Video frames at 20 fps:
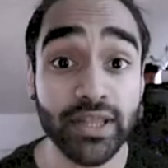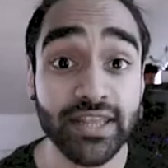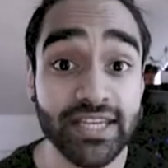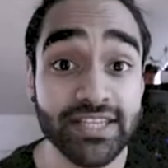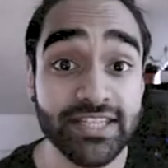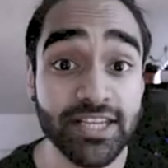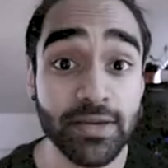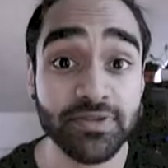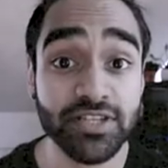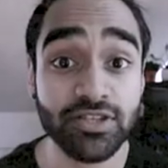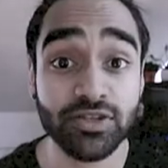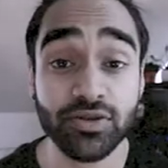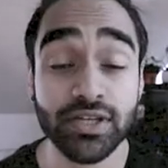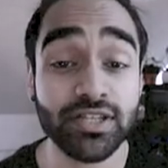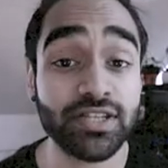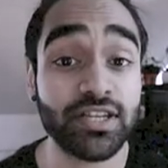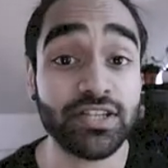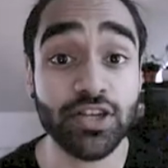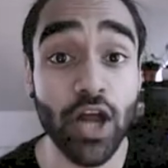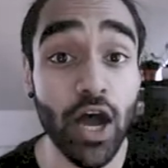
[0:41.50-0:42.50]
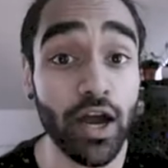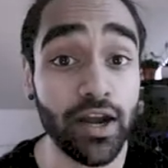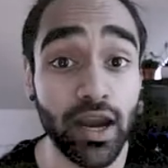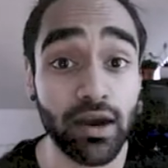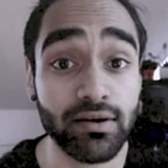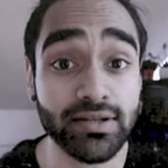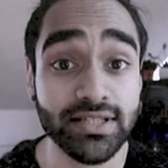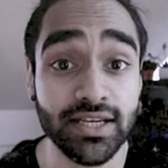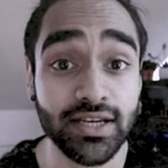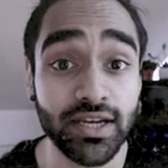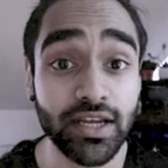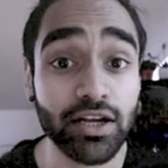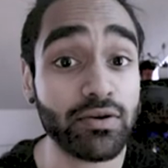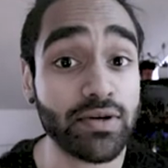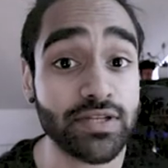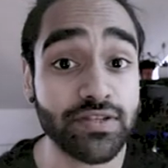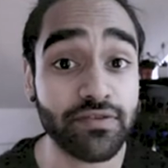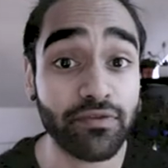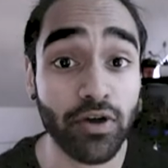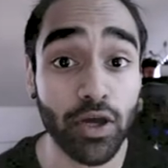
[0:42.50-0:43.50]
these tips and tricks does not guarantee an
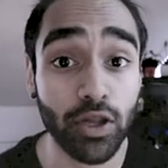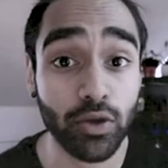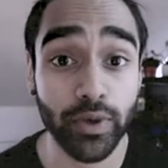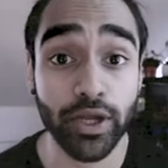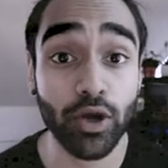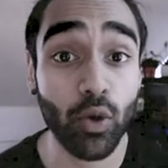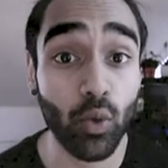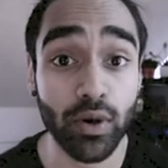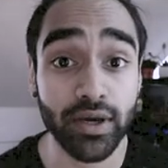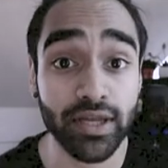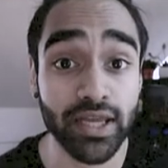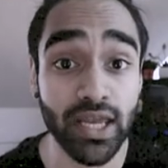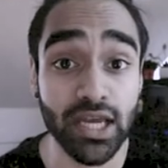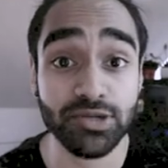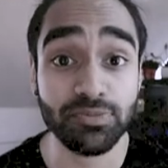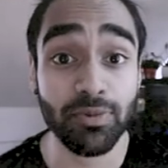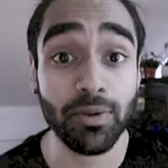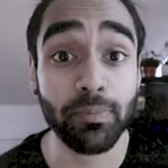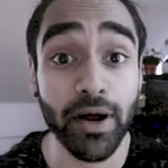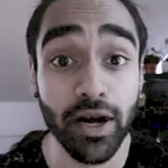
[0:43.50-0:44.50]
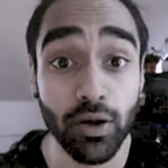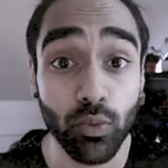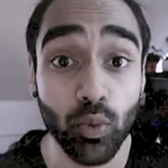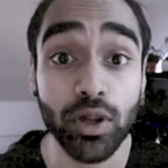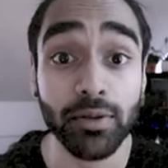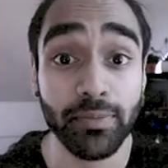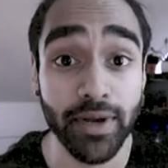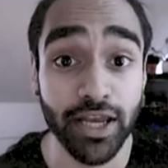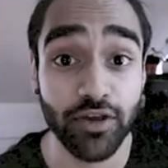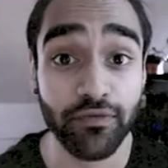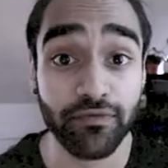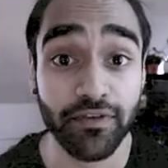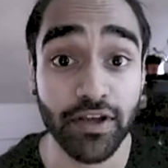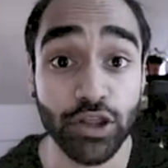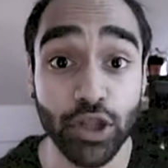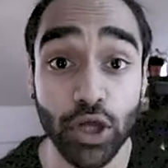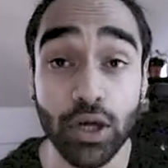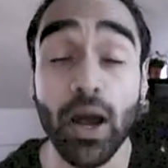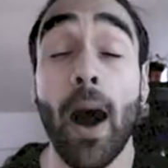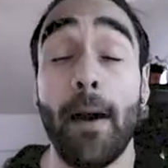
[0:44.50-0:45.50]
increase in following or engagement, but it will make your feed look